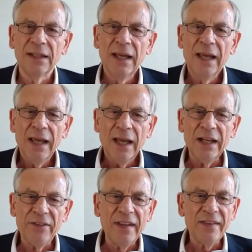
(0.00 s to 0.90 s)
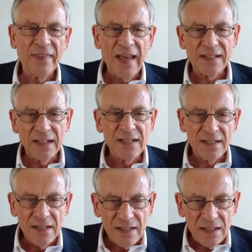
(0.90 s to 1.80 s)
And I think that is the
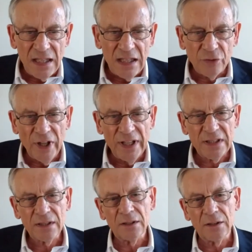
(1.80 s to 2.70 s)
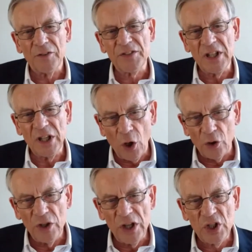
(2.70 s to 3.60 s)
secret of the
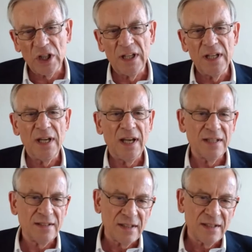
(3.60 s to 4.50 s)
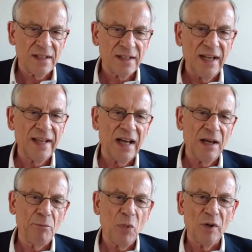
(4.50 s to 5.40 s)
origin and the scaling
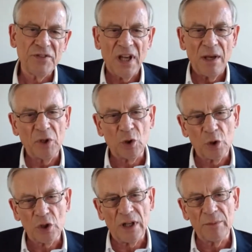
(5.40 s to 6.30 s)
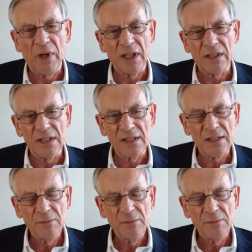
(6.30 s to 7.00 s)
up of Simon-Kucher Partners.